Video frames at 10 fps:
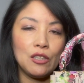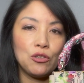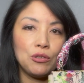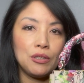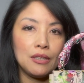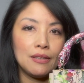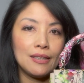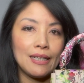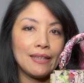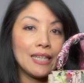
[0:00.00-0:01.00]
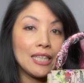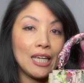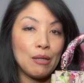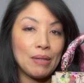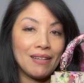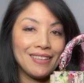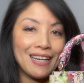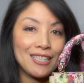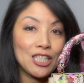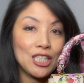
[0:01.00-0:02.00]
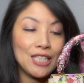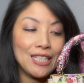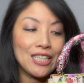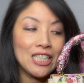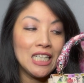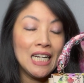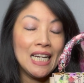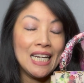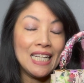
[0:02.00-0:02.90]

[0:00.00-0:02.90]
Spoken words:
a Gucci design that came out last year.